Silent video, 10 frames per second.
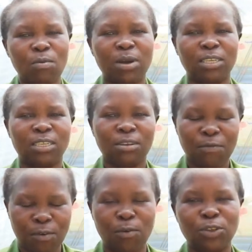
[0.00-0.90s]
so much
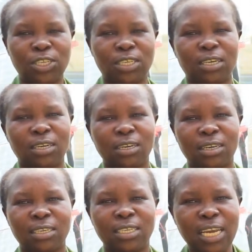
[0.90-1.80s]
for watching.
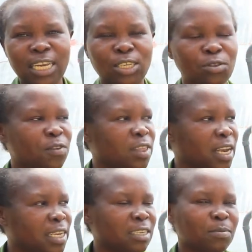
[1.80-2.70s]
Stay tuned for
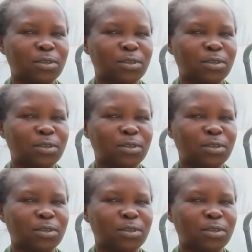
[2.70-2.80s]
the next